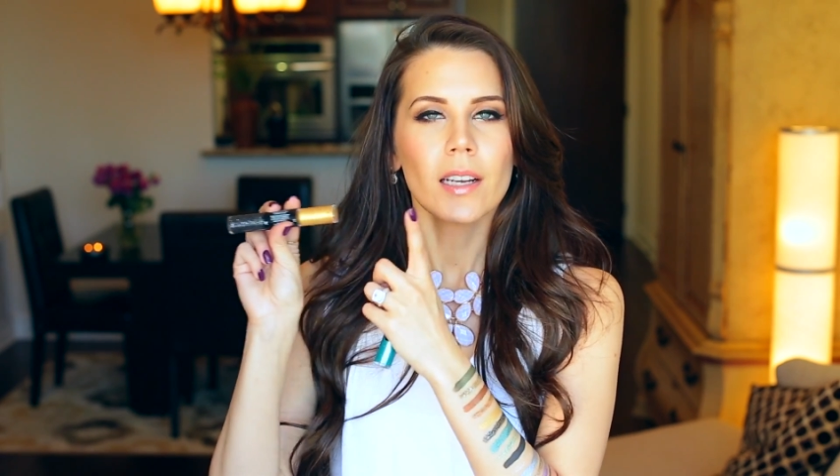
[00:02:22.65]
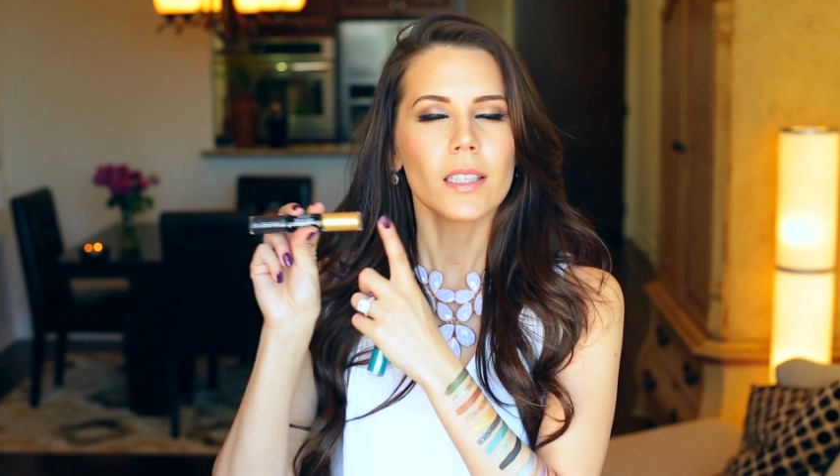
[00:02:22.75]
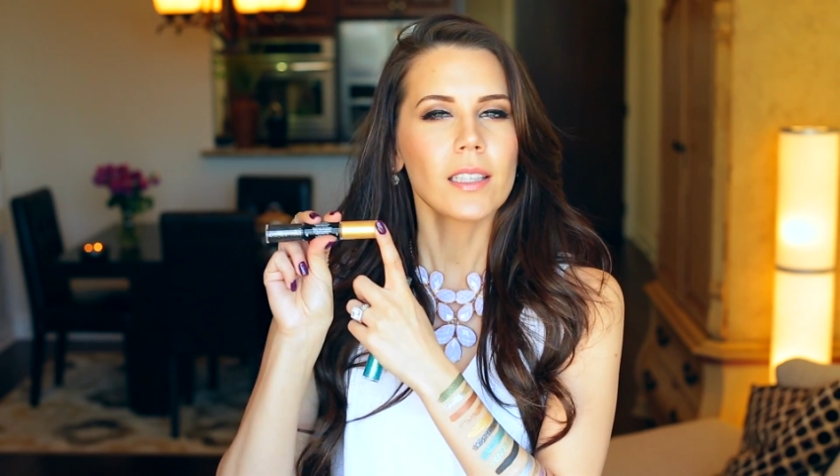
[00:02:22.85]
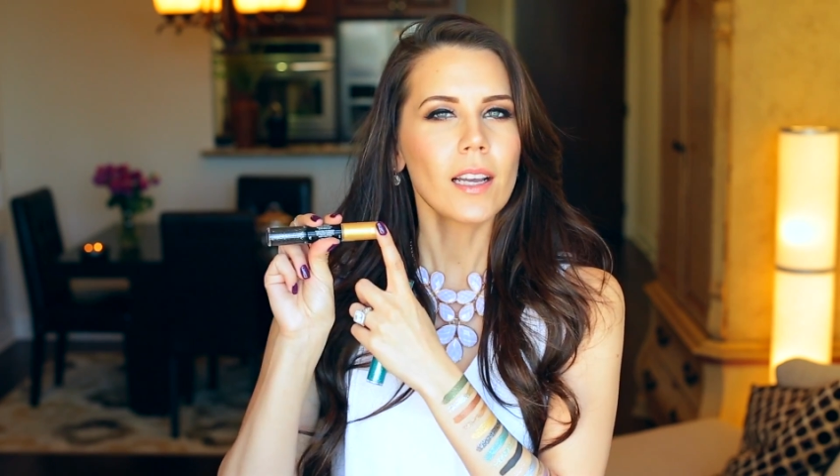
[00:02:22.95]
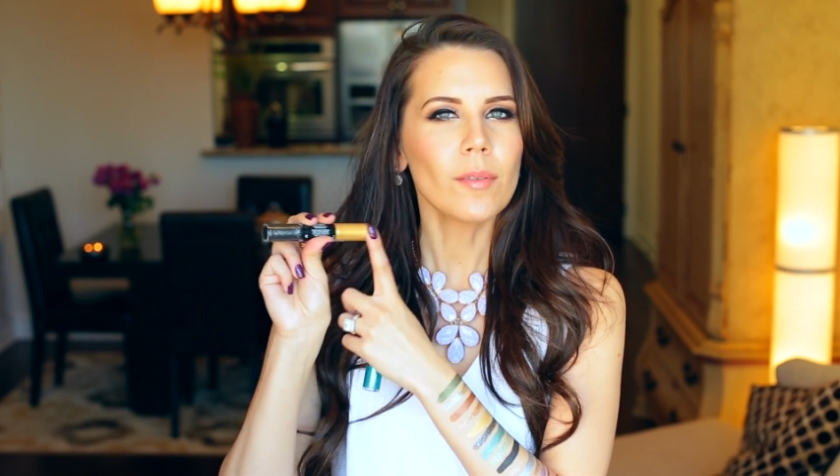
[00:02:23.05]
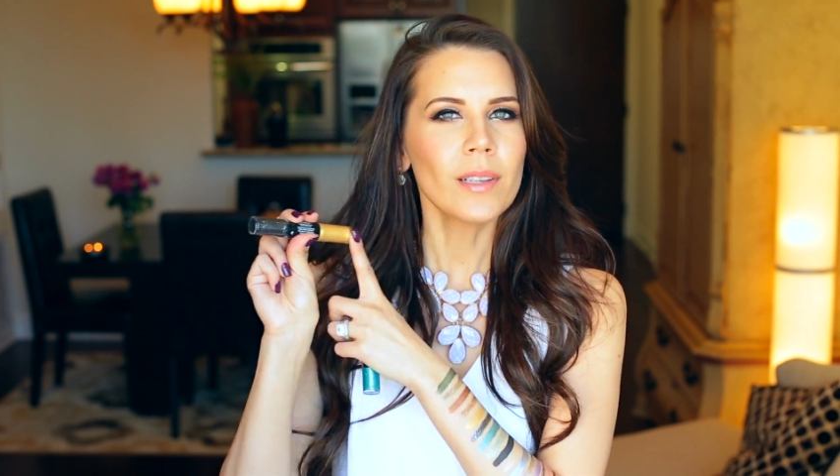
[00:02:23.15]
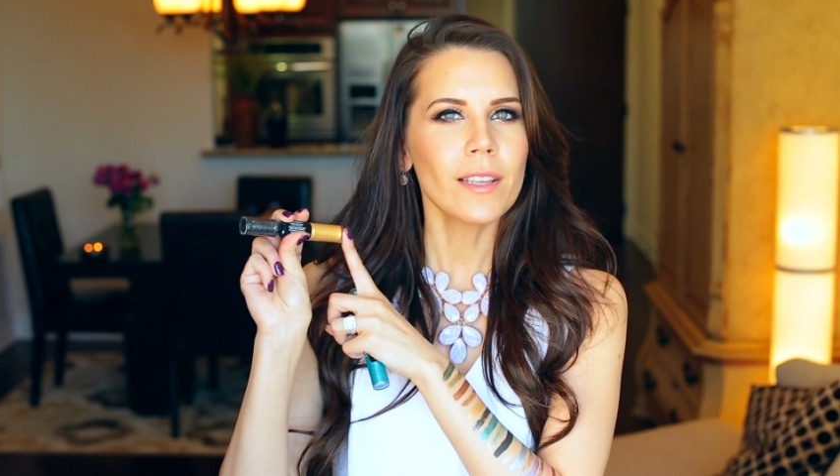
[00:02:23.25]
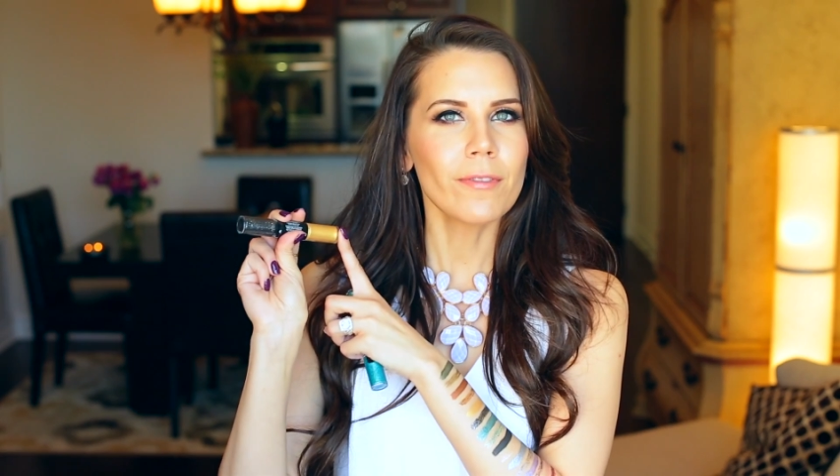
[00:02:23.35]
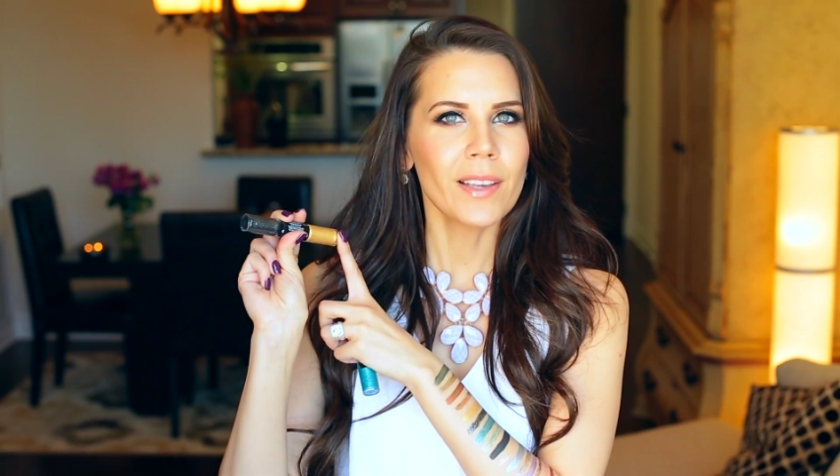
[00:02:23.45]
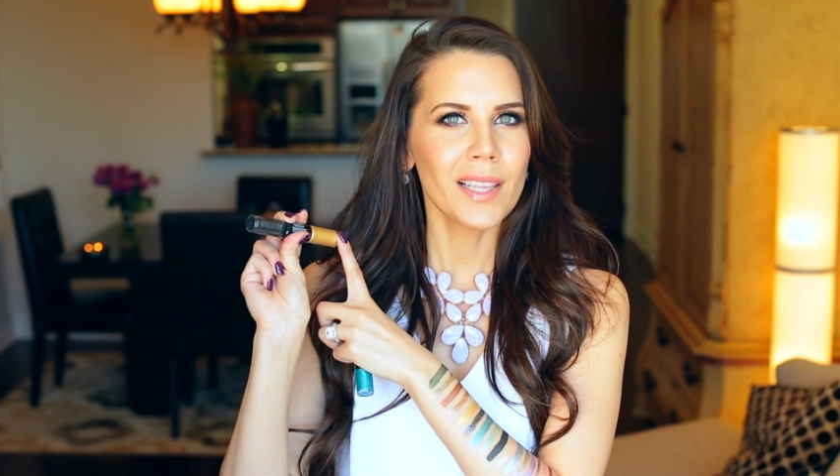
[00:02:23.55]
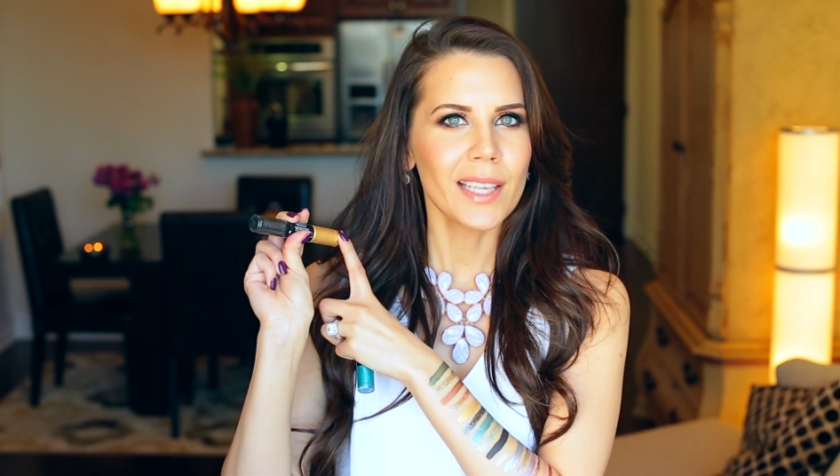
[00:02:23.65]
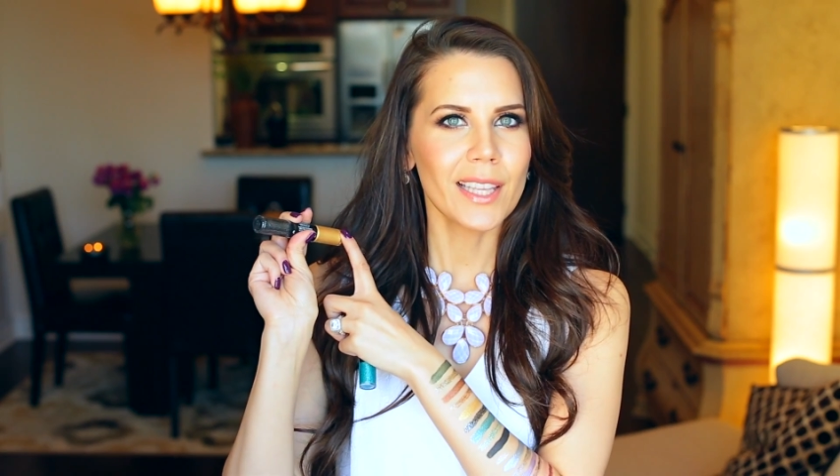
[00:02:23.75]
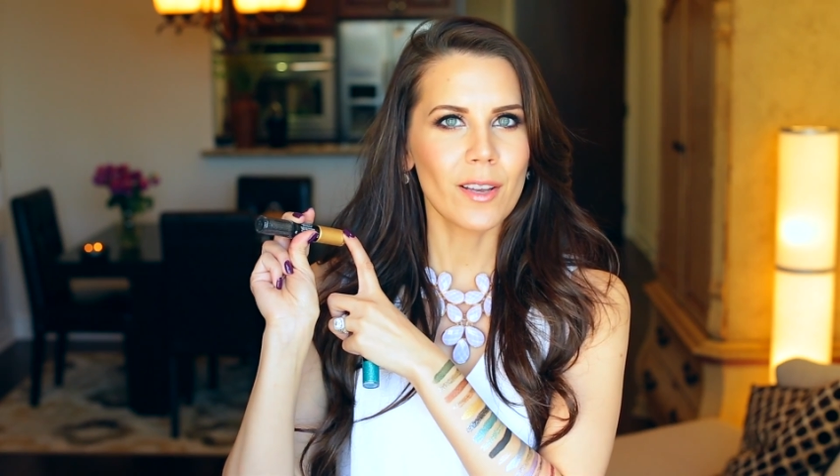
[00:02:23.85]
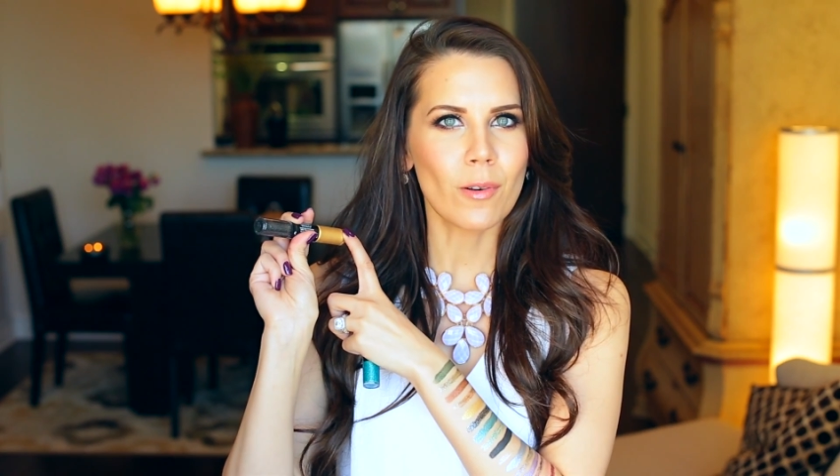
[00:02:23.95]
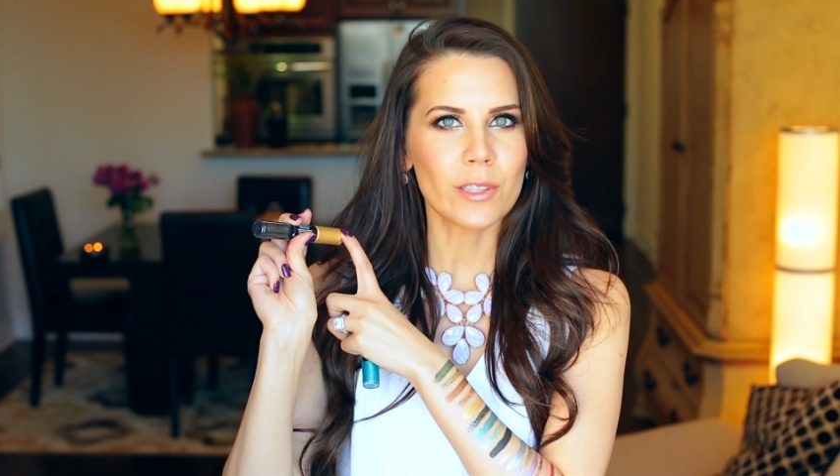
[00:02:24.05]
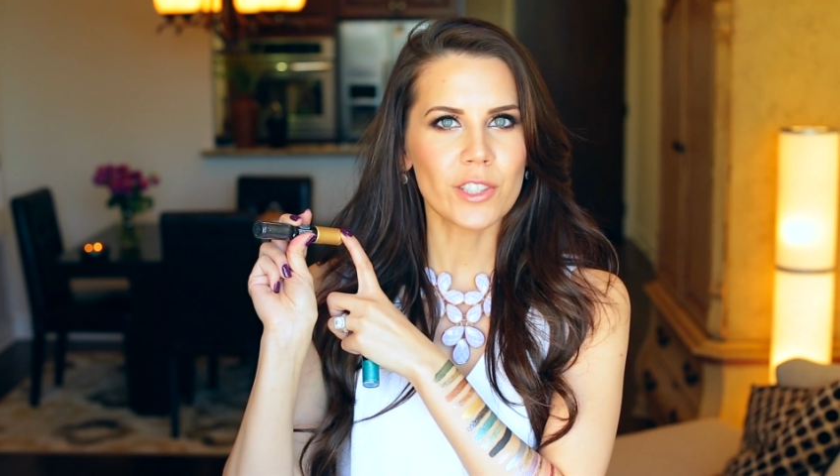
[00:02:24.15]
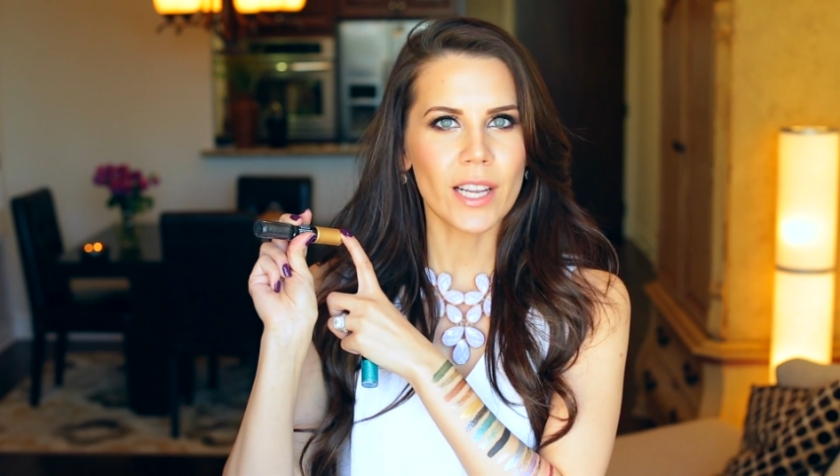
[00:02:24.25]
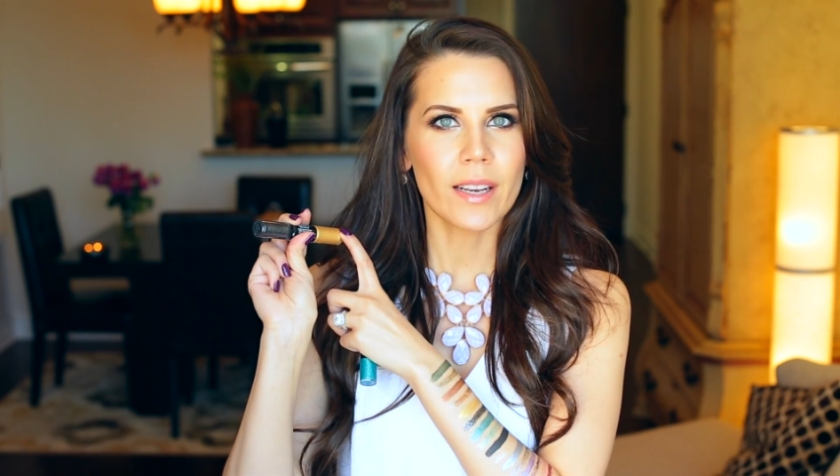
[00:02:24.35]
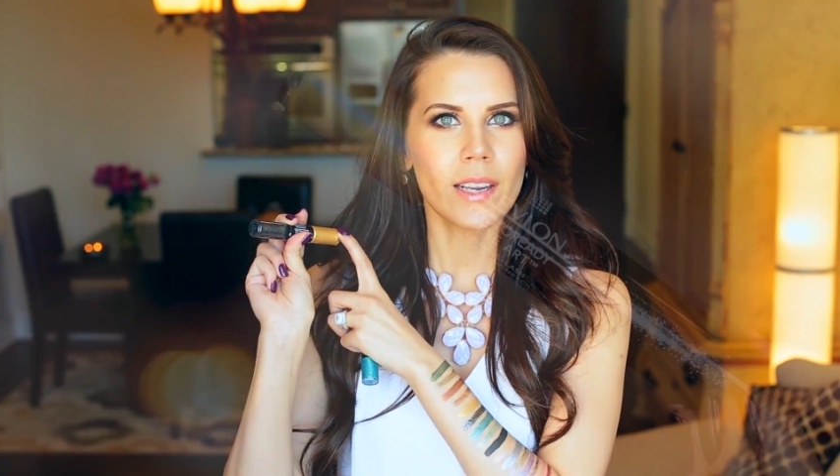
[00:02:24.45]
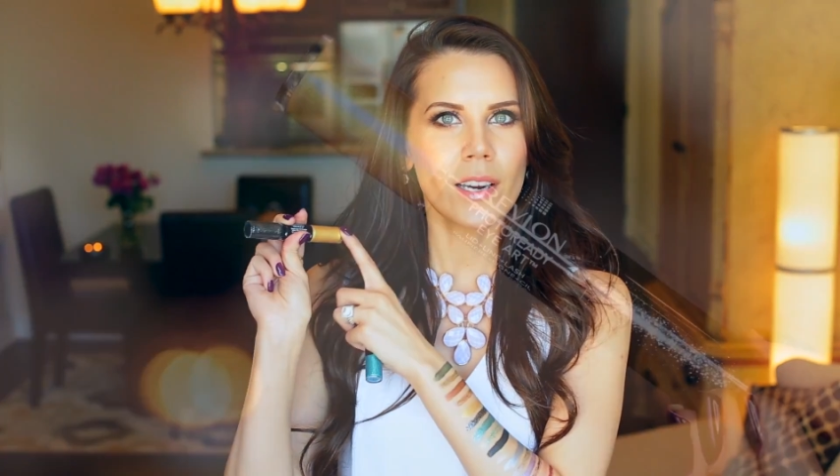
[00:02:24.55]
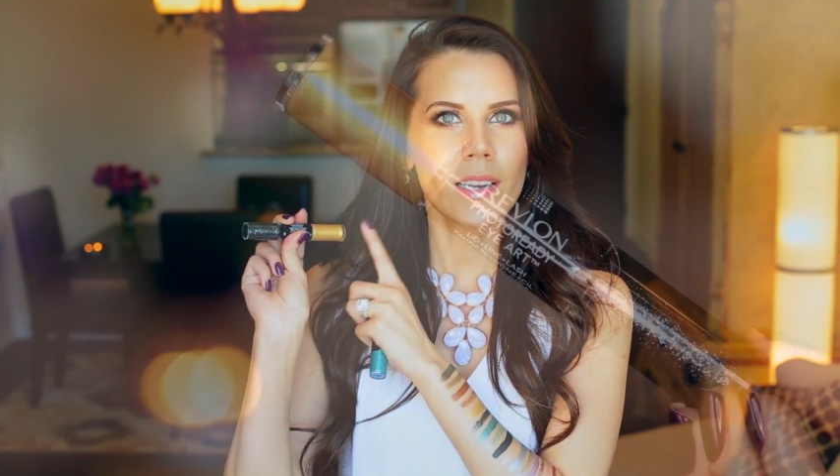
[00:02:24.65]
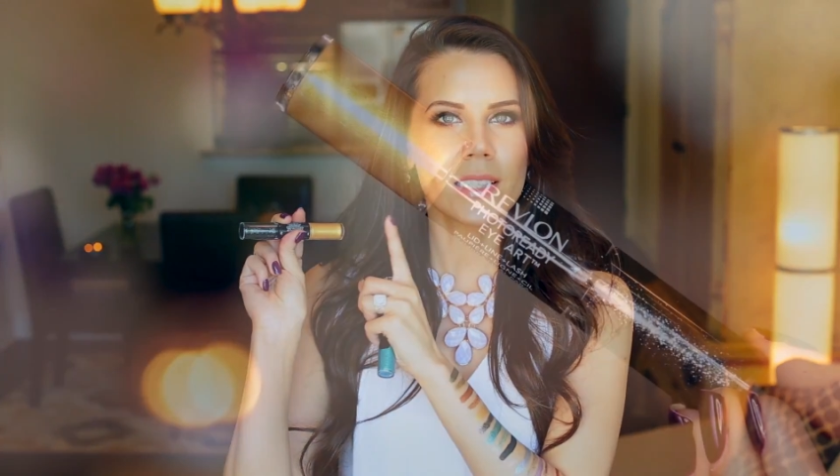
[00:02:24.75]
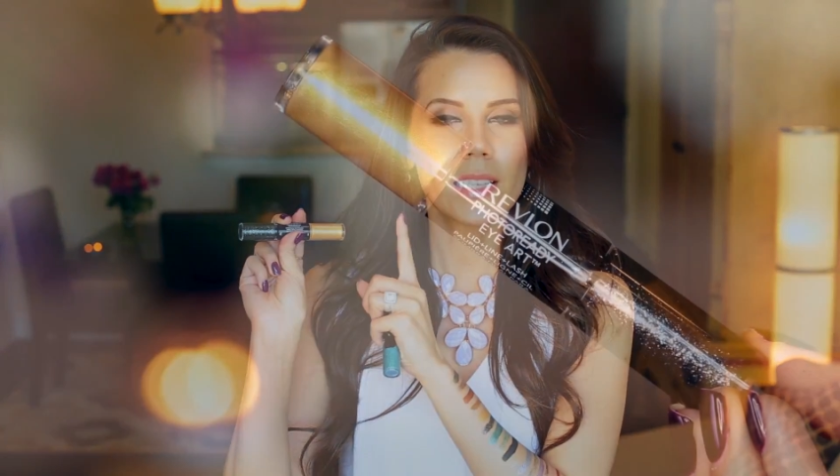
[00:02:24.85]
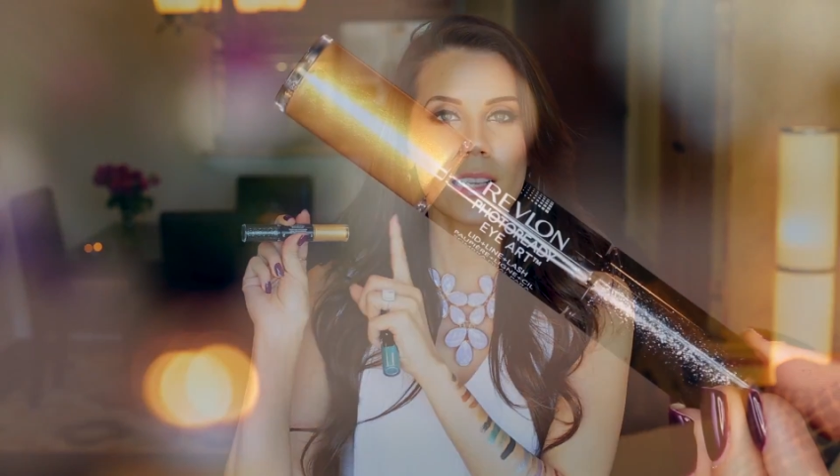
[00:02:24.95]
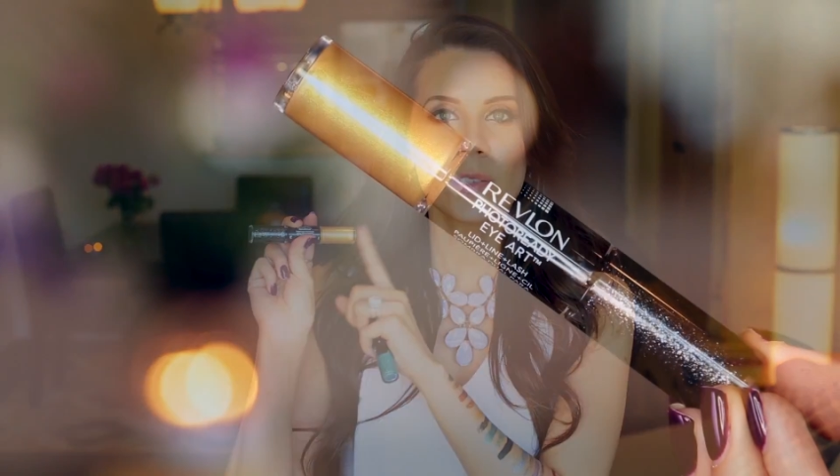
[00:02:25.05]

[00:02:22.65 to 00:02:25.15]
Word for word: Not really feeling the gold shade here because it